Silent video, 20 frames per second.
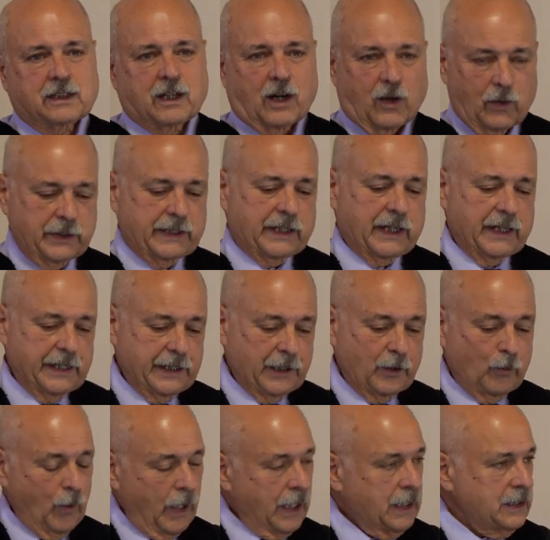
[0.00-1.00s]

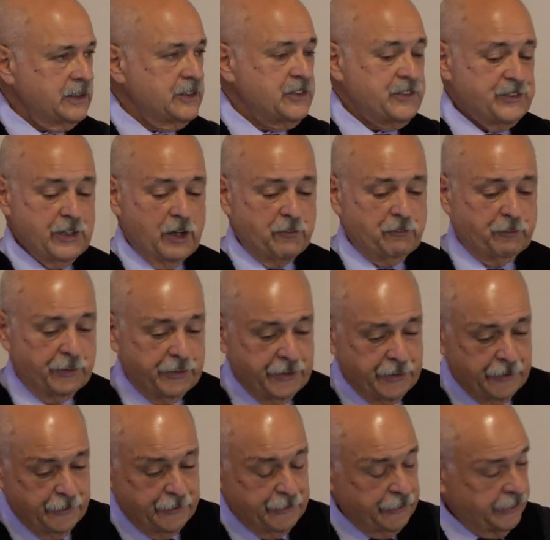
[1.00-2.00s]
Okay, quietly suffer
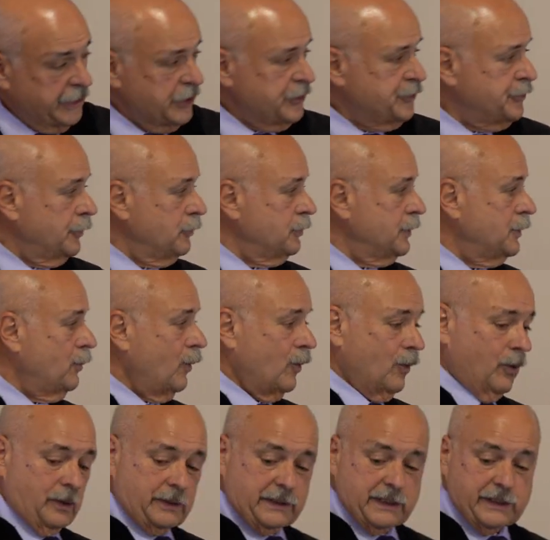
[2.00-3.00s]
here, you get your
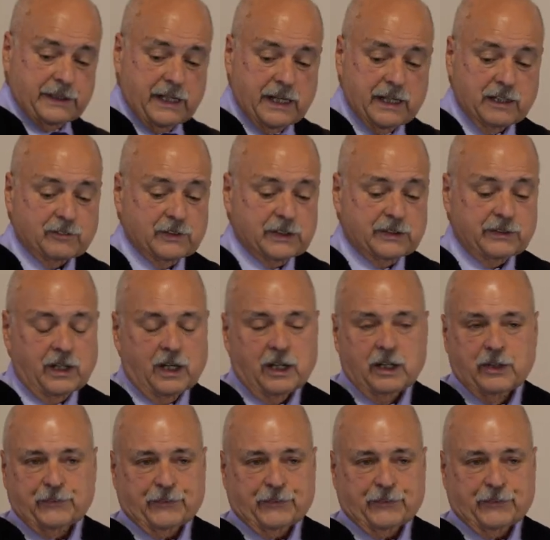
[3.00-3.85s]
reward in heaven.